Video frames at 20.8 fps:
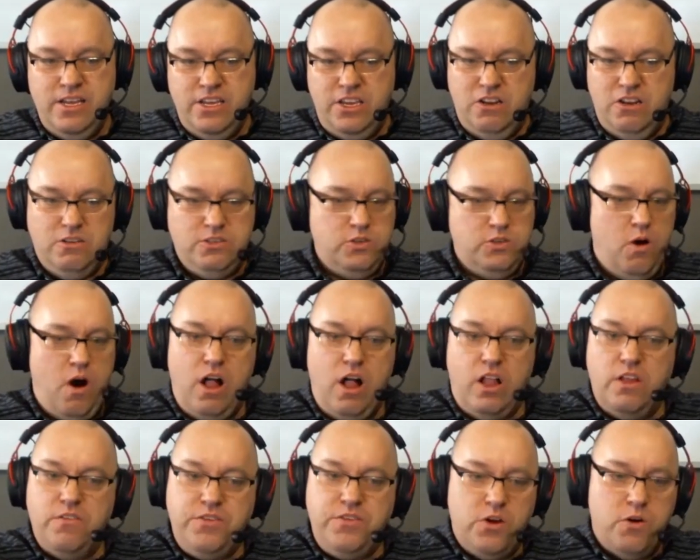you know, so
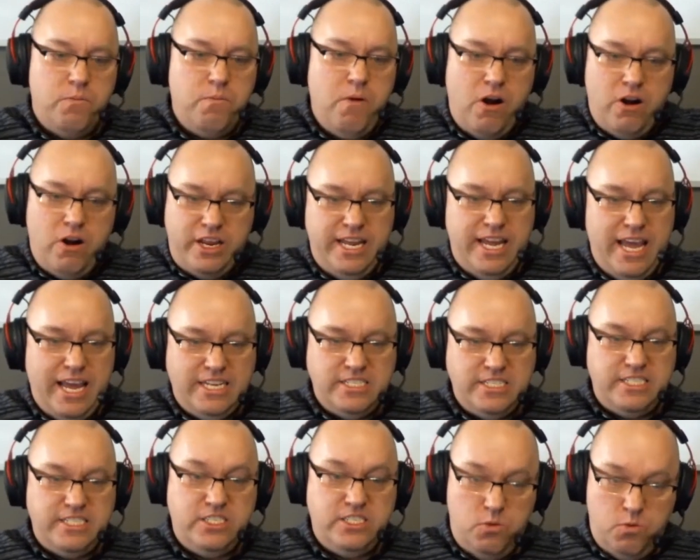all of your marketing
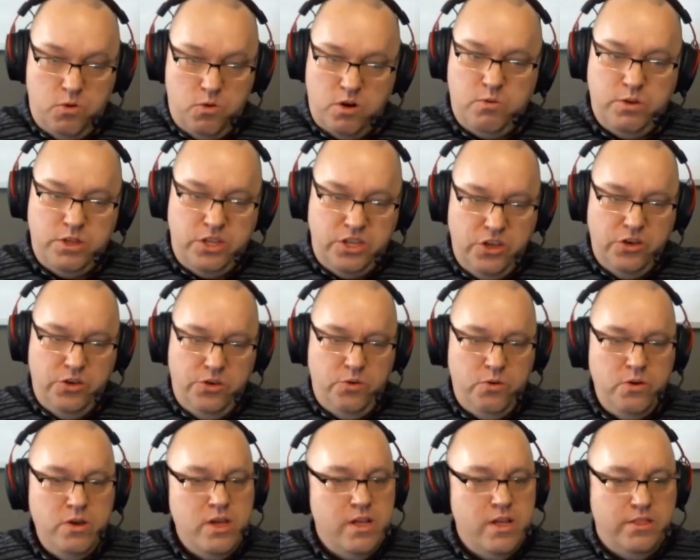agencies that work with
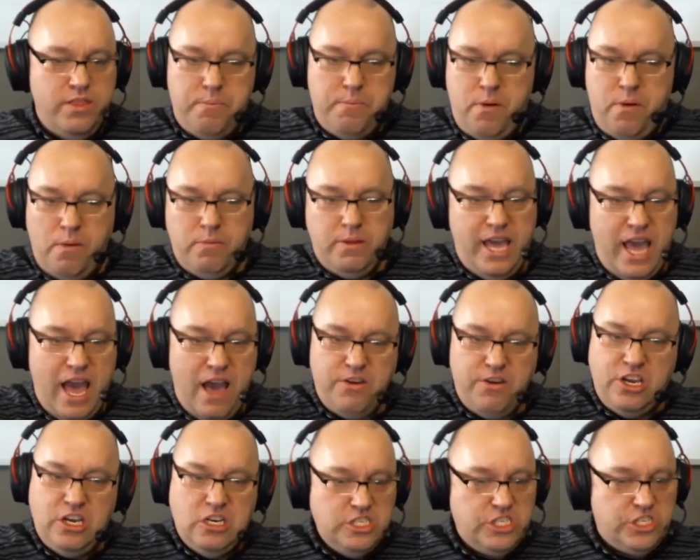you, they probably have
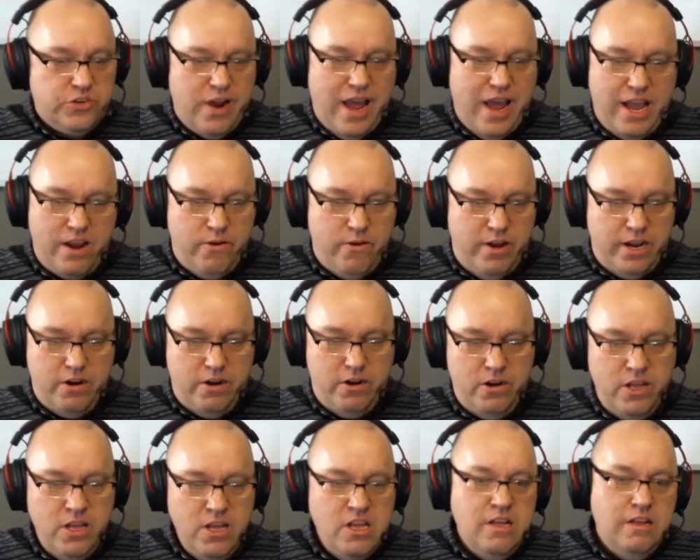a good track
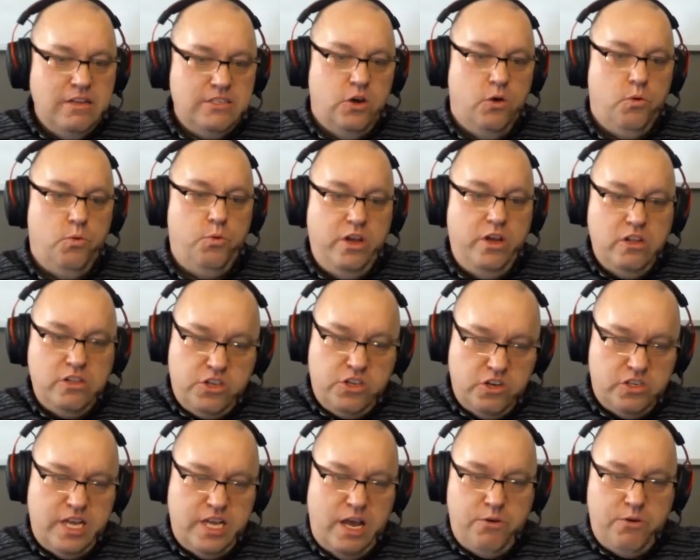record. So
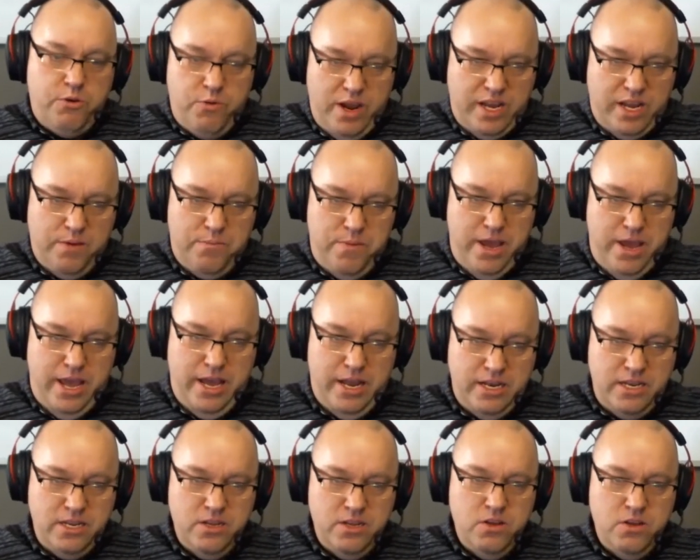realtors, I would
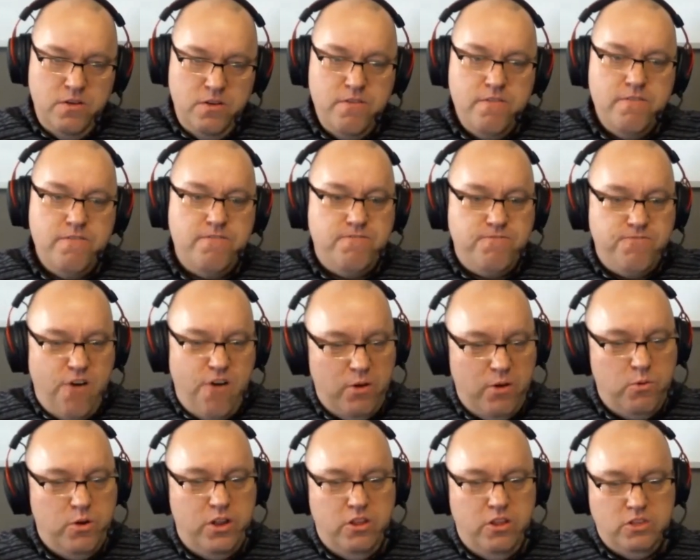recommend,
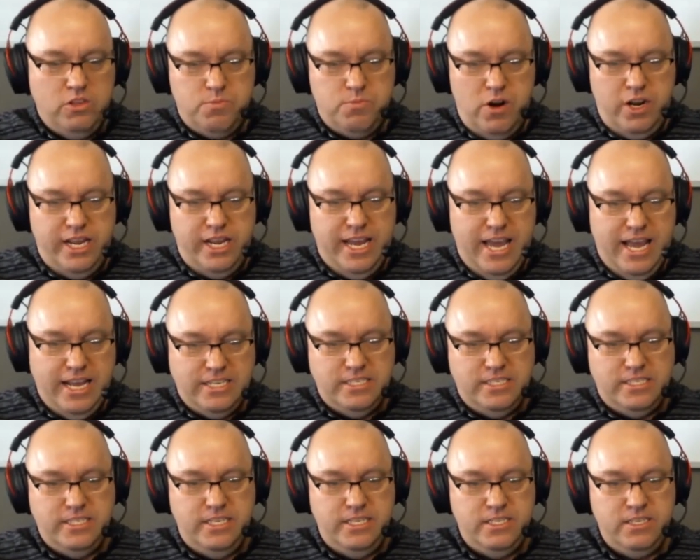find one of those marketing
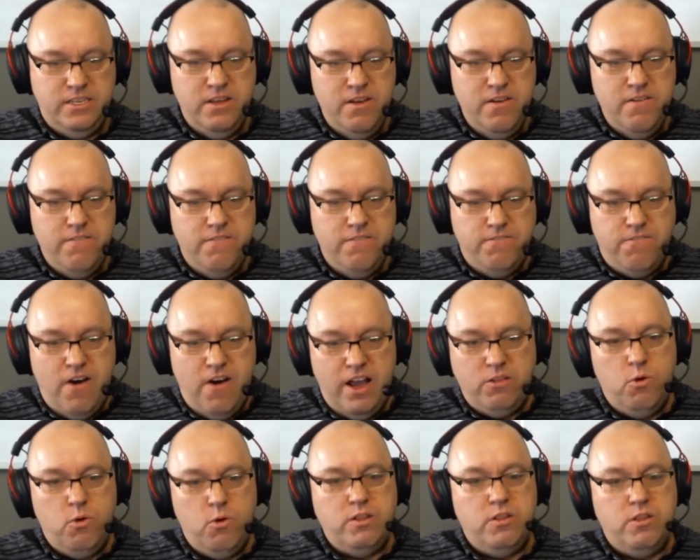agencies,
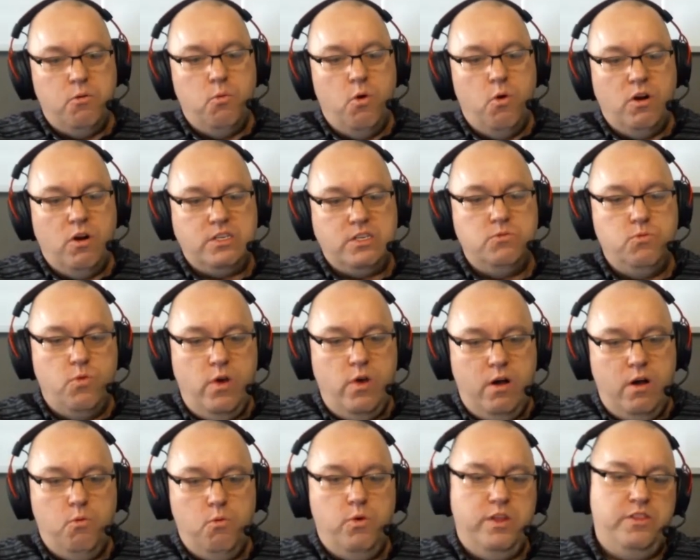find one that works
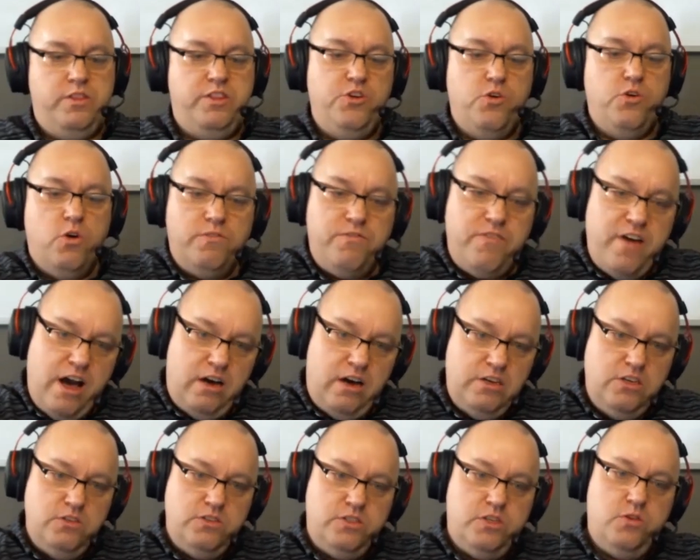well with your
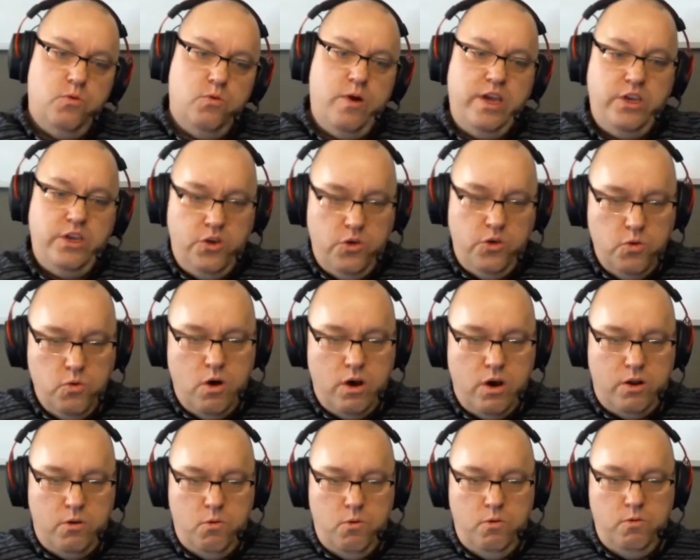values and the way you
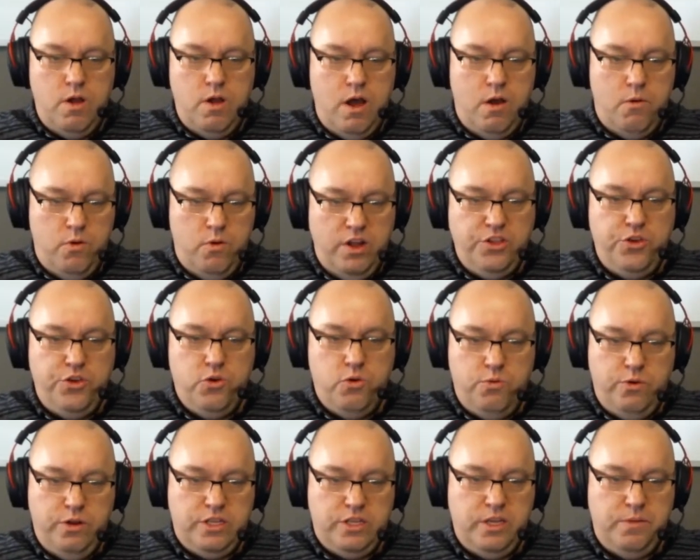want to uh, run your
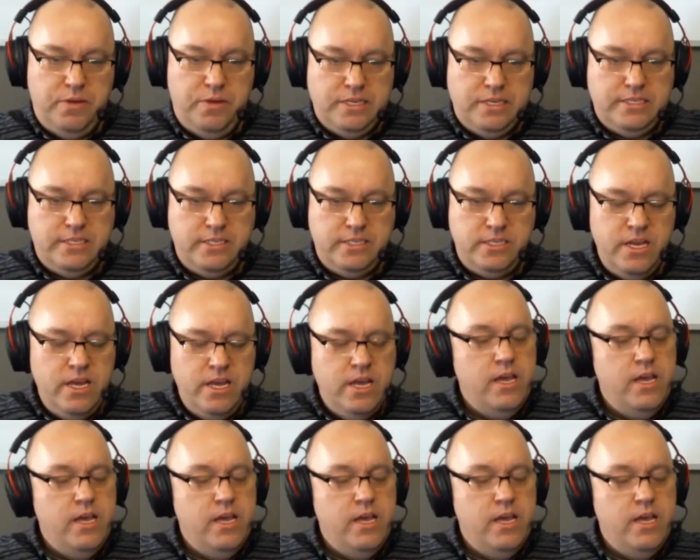realty business,